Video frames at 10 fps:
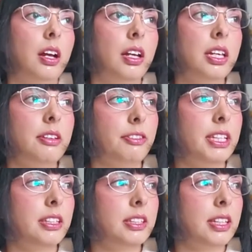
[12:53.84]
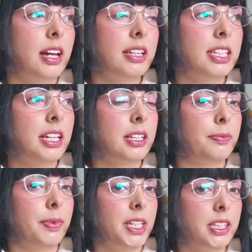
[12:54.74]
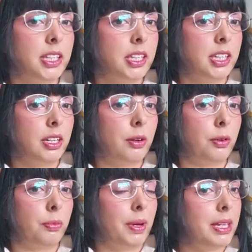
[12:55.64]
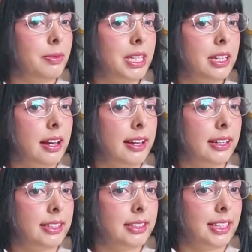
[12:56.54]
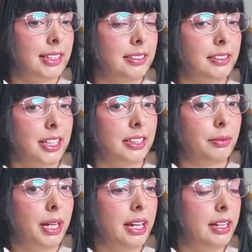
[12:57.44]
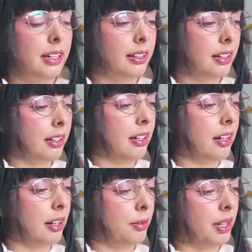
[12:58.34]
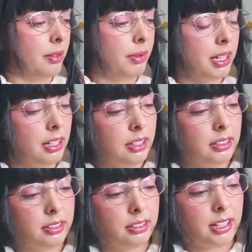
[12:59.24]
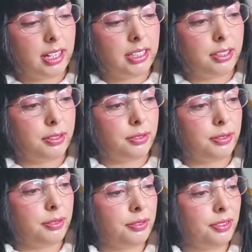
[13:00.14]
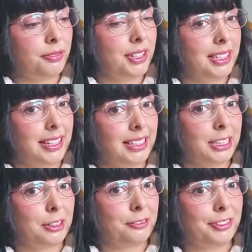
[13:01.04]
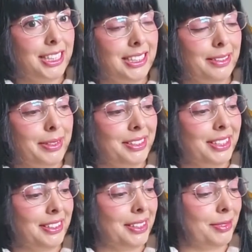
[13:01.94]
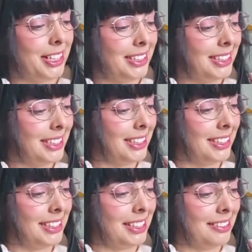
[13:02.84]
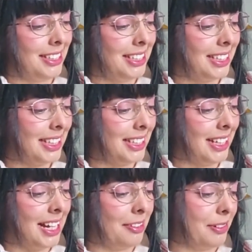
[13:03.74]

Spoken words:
If it's Angelique Pretty or Baby, I can tell straight away. However, I don't feel that confident about the other brands, so let's get half a